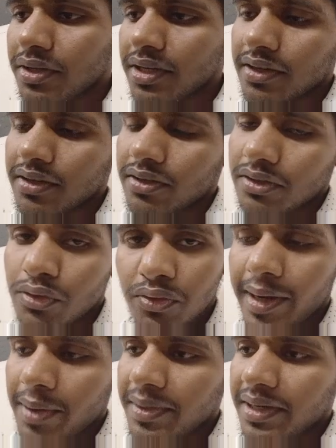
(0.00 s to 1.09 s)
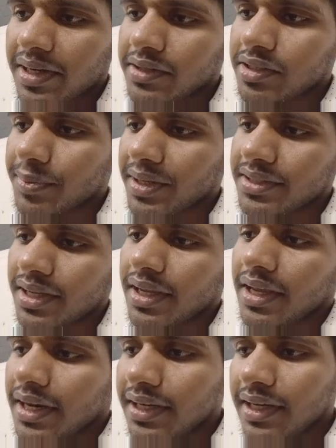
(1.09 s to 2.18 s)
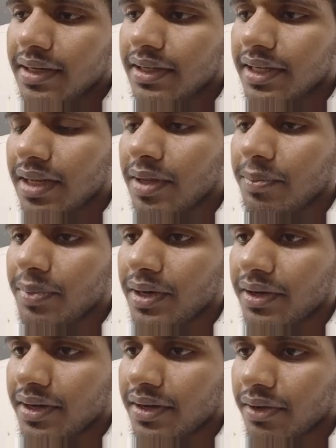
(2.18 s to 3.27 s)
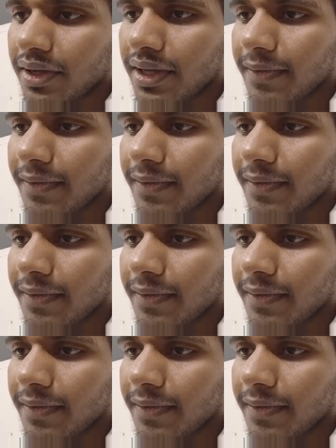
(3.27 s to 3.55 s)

Here 2 parameters are passing, team and period, okay?